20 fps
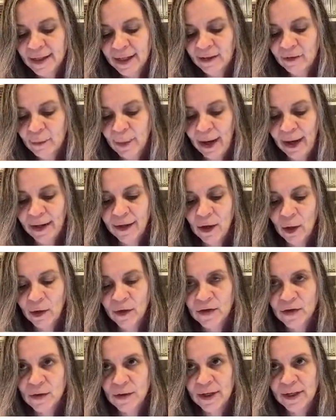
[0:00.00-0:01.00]
give my
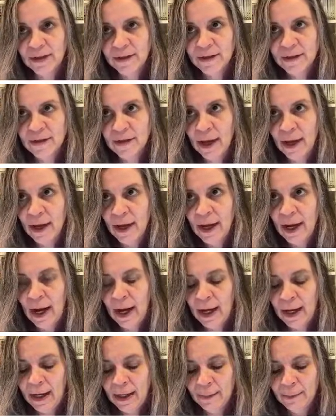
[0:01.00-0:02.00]
yoga students
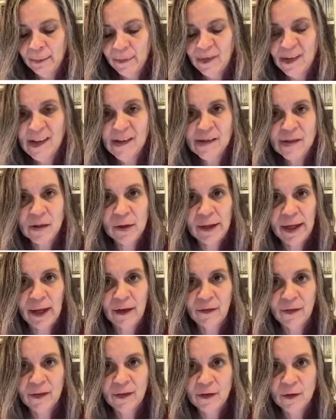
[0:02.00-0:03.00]
seasonal
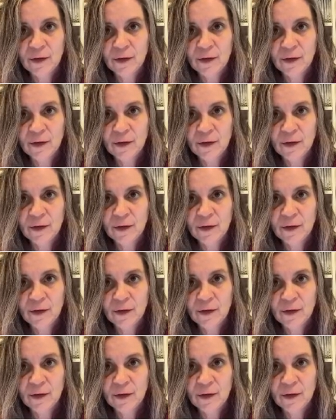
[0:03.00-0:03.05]
gifts.